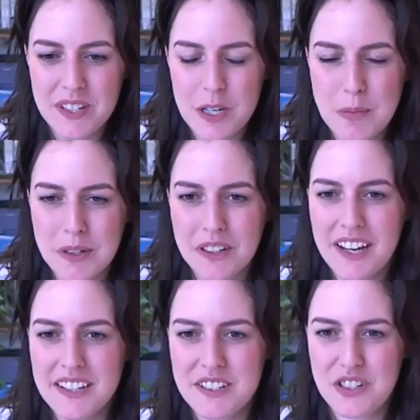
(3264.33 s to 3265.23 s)
a
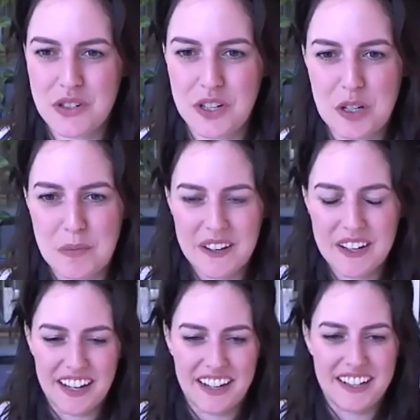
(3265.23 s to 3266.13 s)
burlesque troupe,
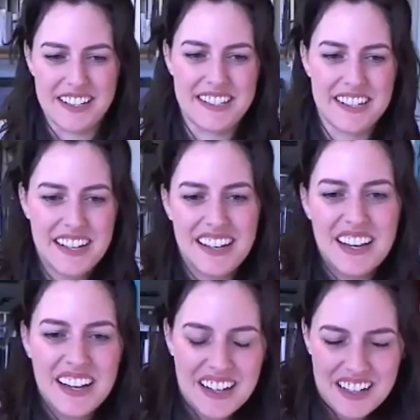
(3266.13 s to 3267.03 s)
and
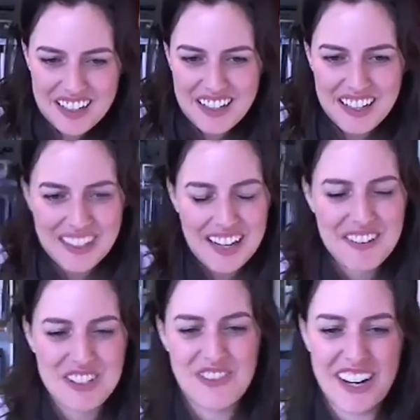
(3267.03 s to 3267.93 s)
uh, I
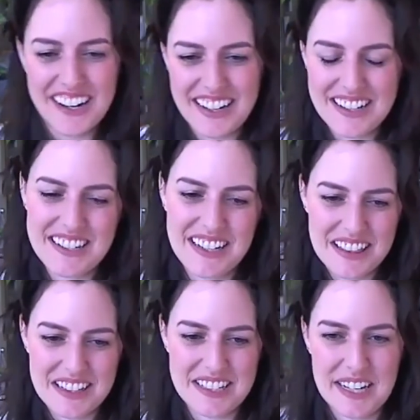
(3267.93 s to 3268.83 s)
was fire dancing
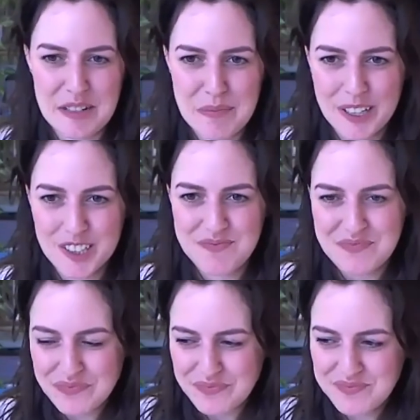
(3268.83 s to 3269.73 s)
at the time, but
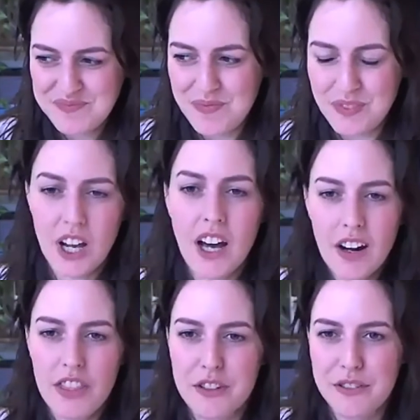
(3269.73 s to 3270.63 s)
not you,
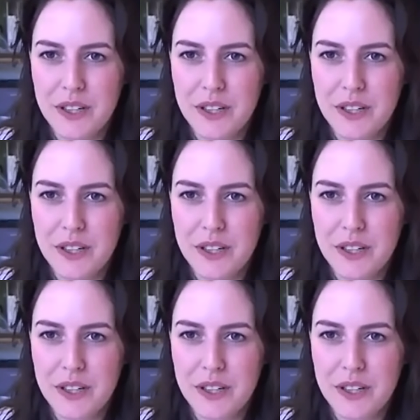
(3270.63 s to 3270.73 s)
on you the. You can